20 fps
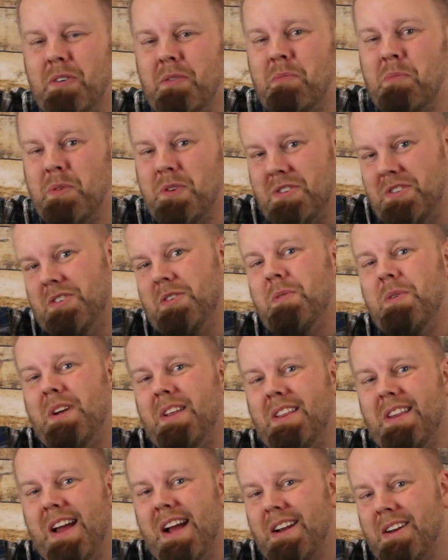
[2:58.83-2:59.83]
of
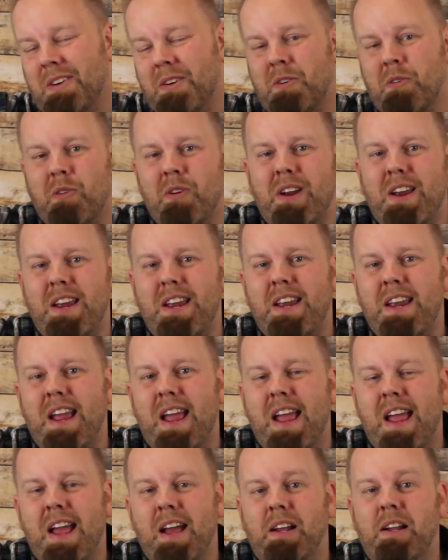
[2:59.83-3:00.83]
pursuing that degree,
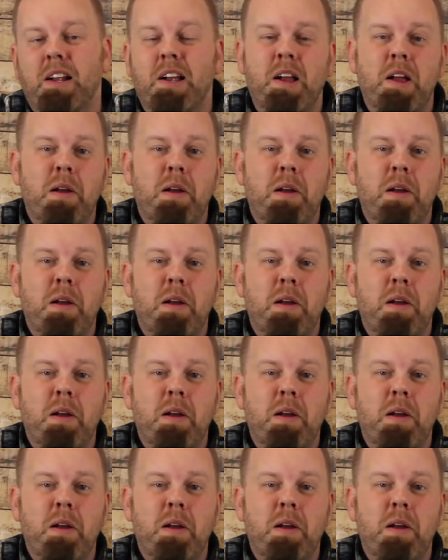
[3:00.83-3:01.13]
and